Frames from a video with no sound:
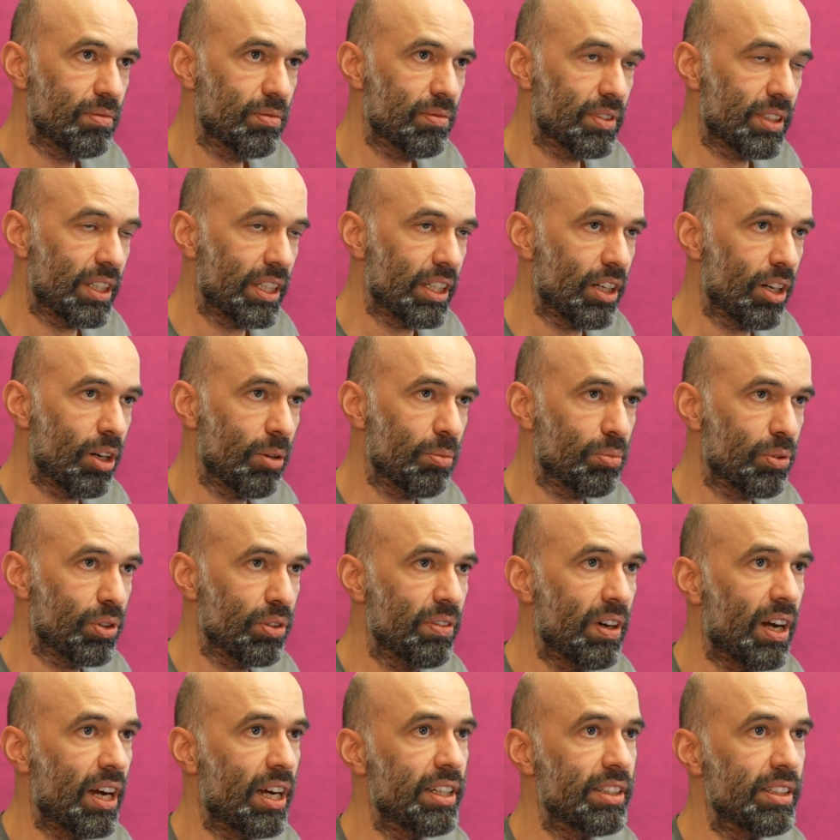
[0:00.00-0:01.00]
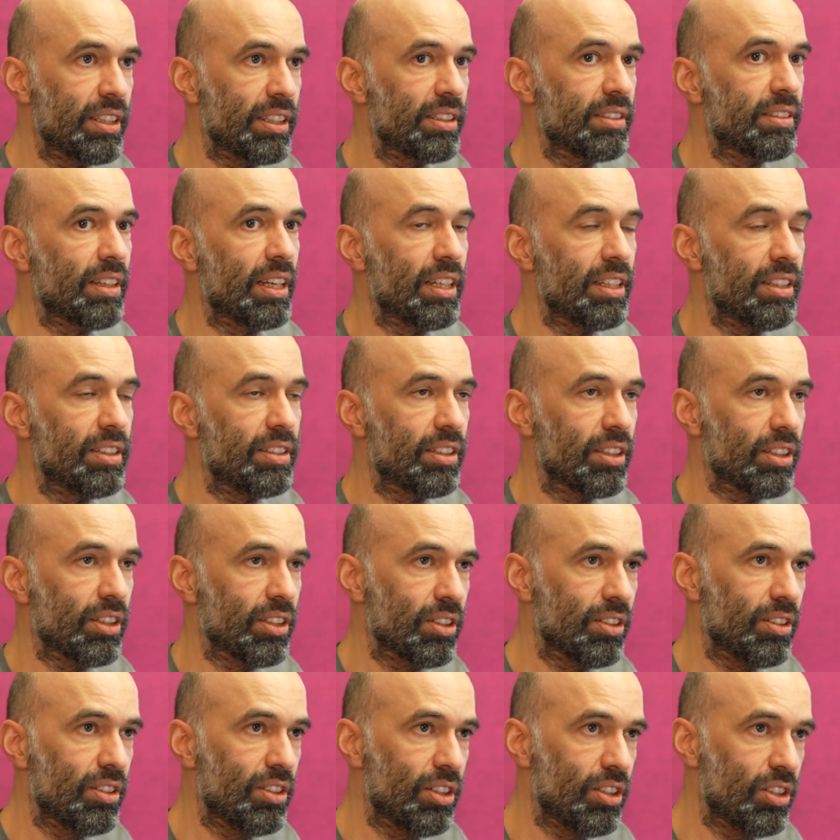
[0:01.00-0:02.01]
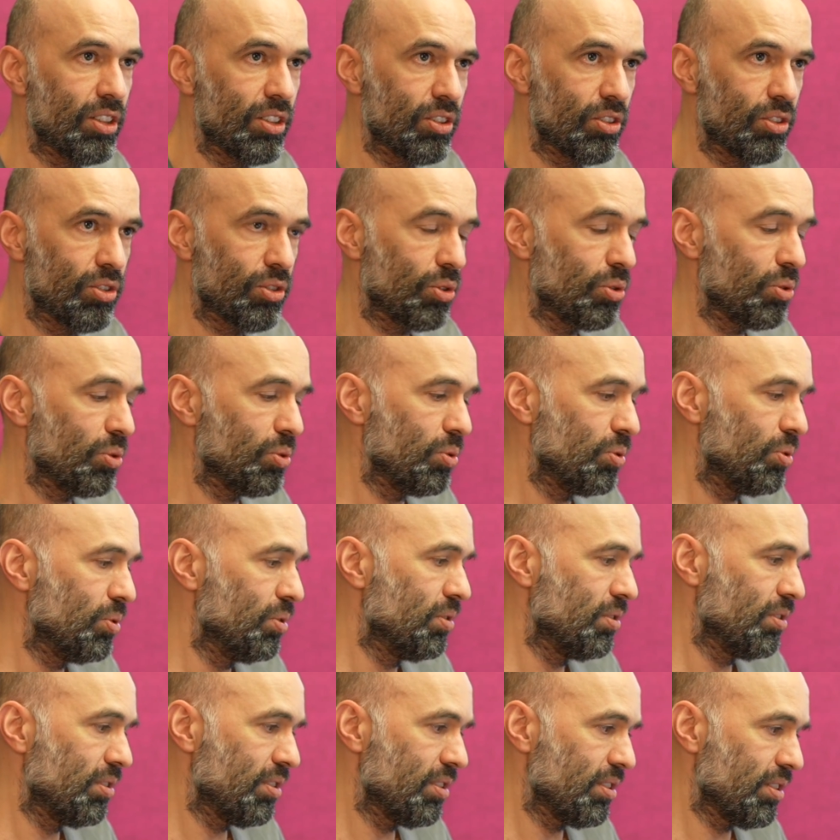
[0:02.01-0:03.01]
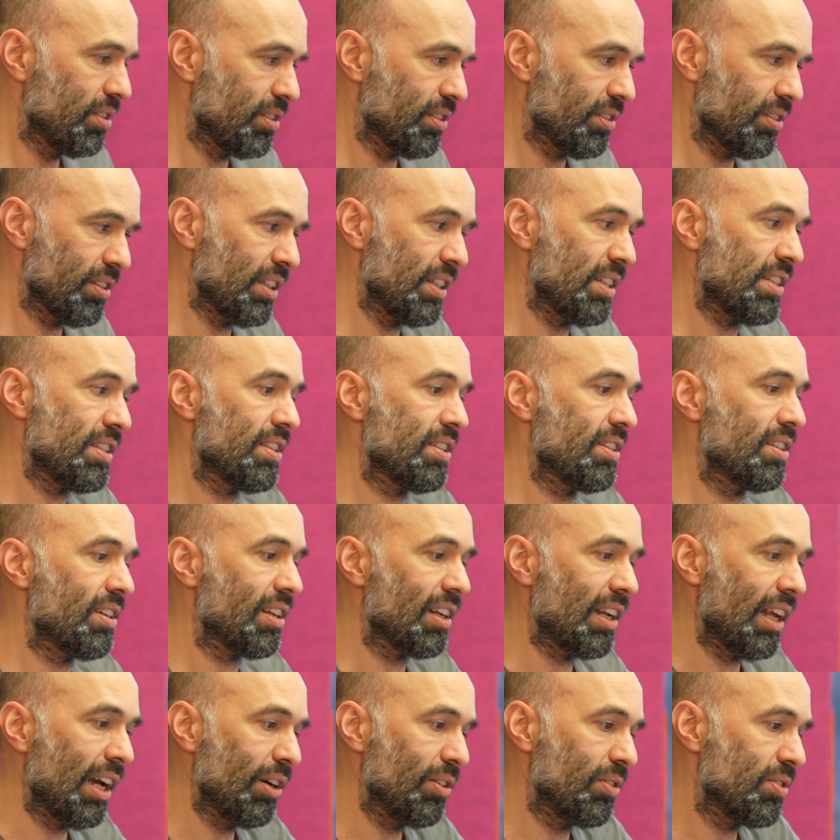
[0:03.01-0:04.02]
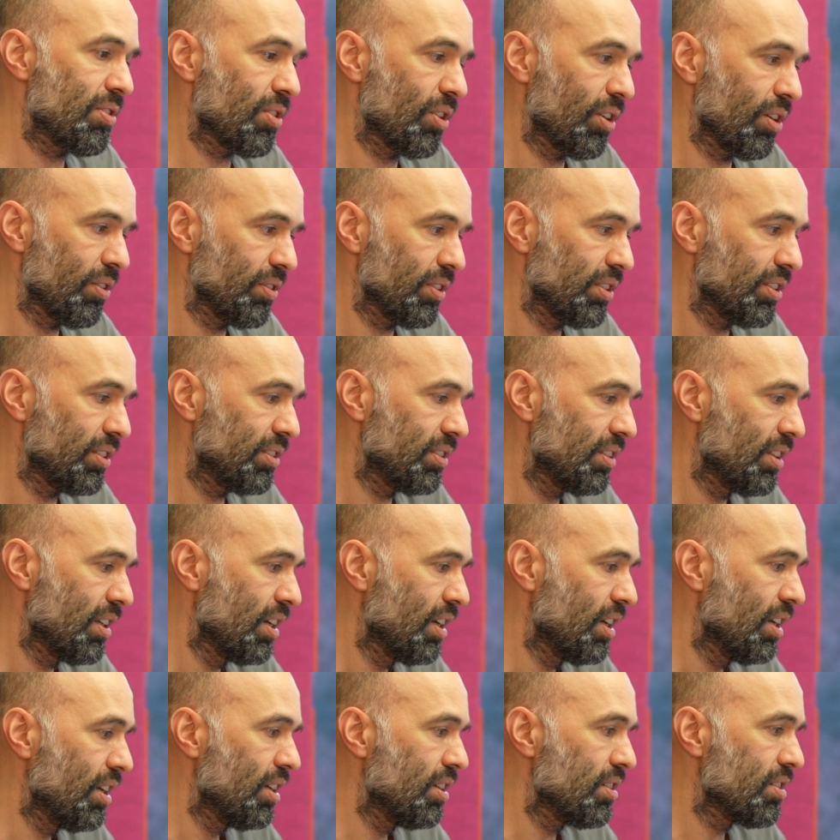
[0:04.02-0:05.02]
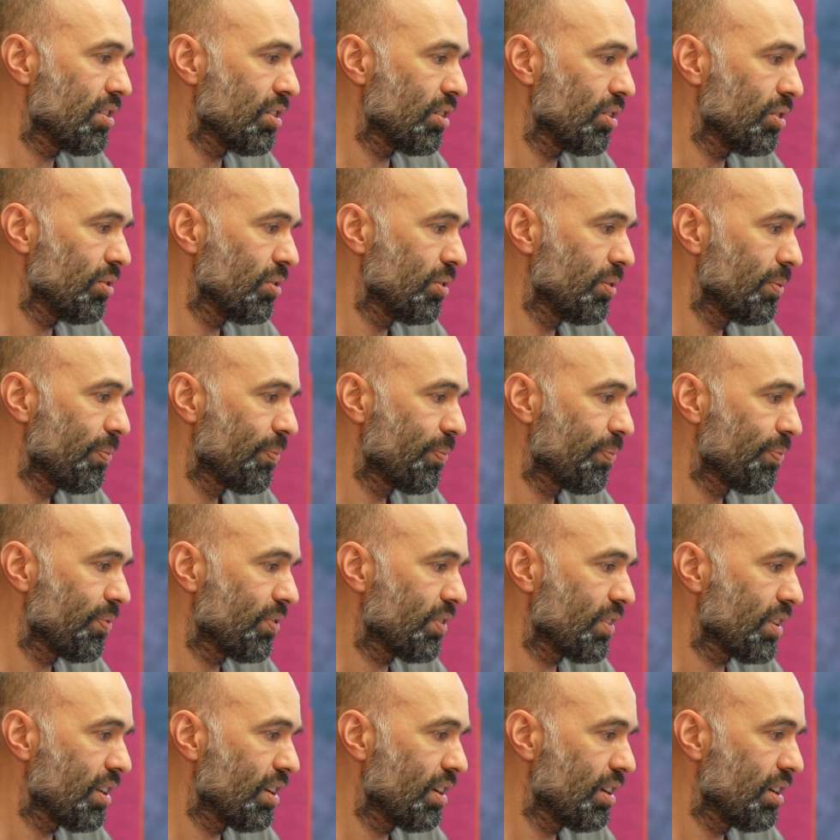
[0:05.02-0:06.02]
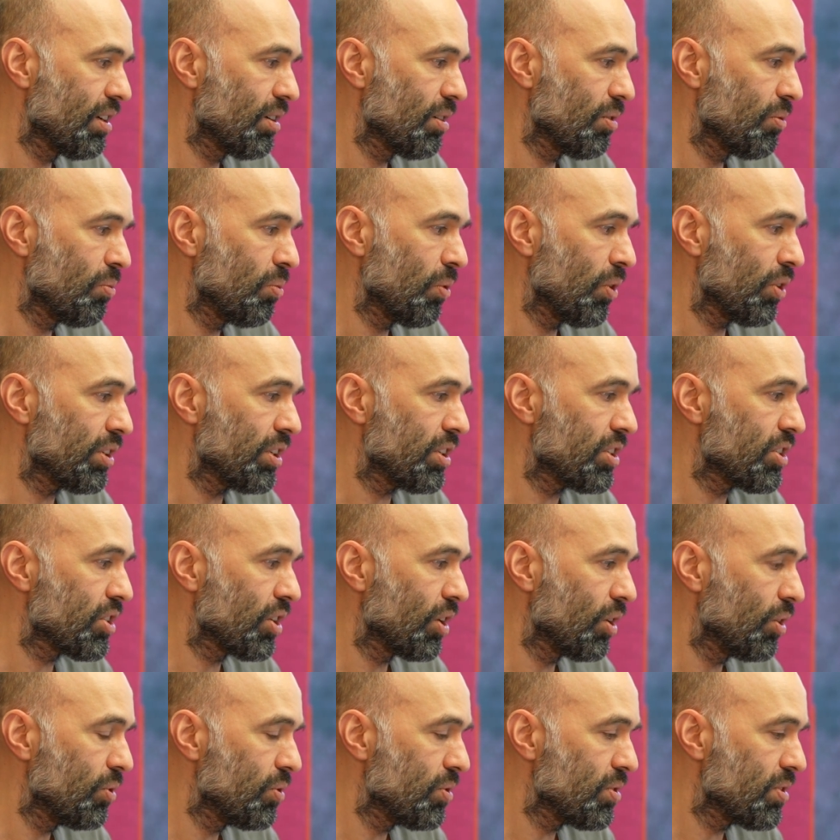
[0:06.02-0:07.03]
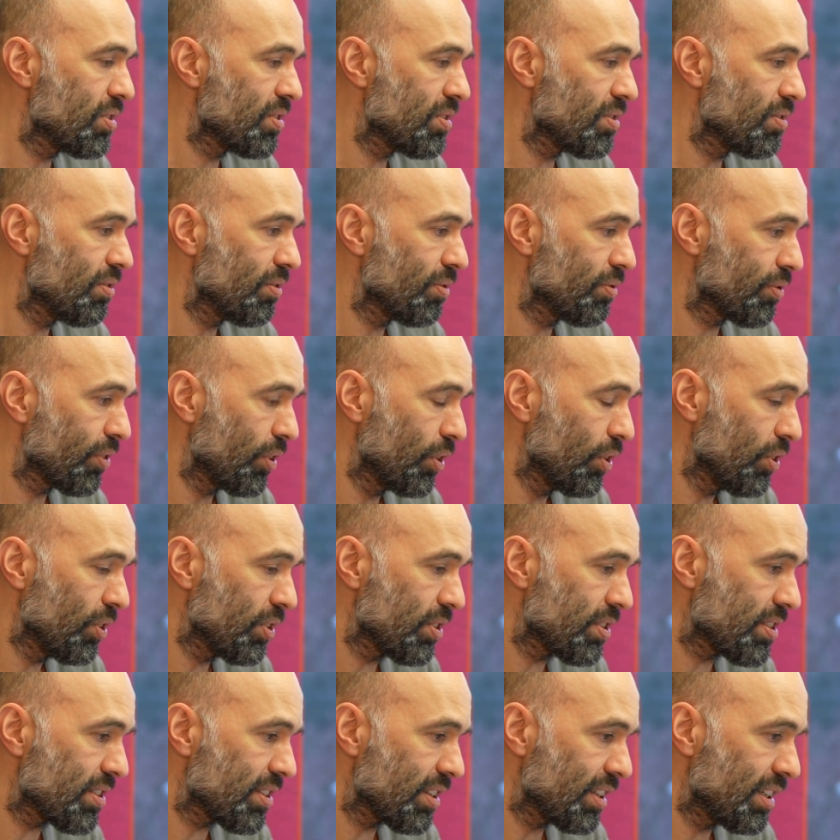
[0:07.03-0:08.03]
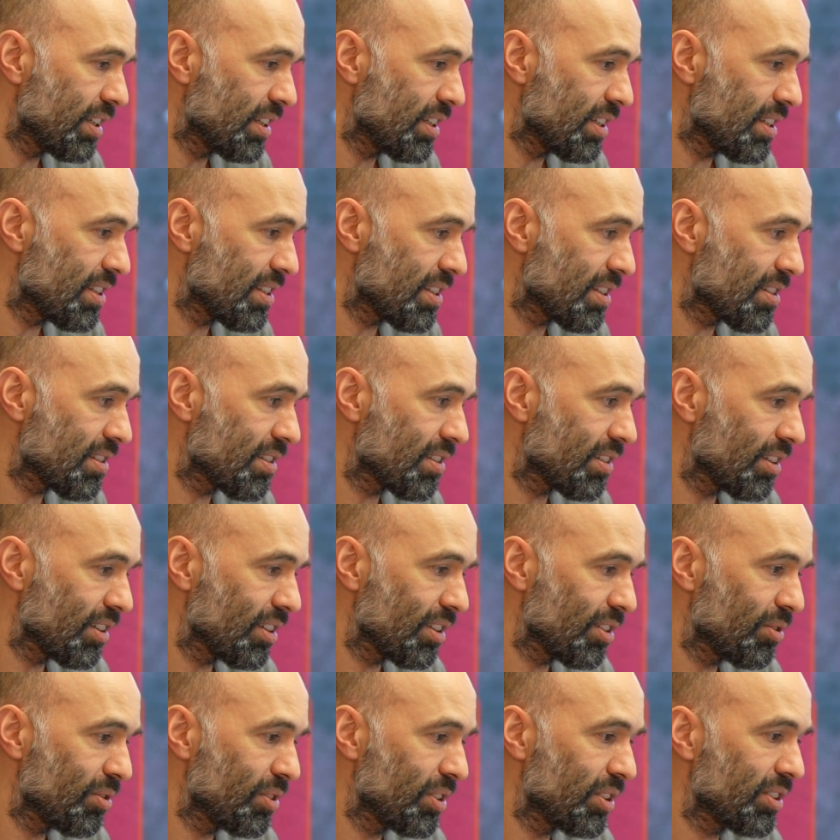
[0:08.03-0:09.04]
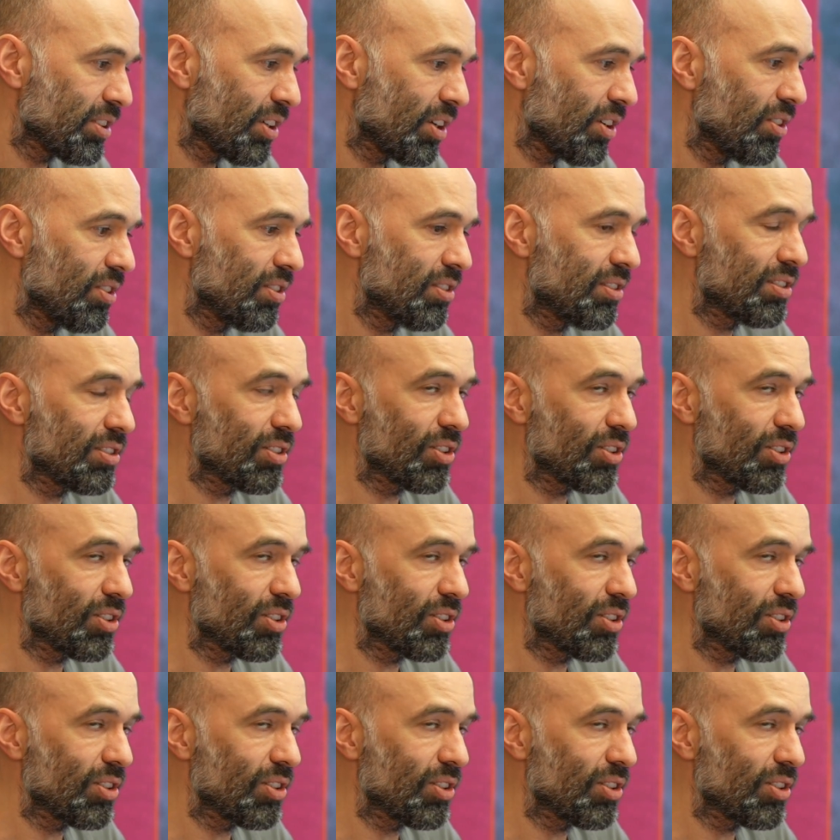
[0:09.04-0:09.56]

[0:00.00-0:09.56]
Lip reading: they are providing data to this cloud service. So what it shows first is the results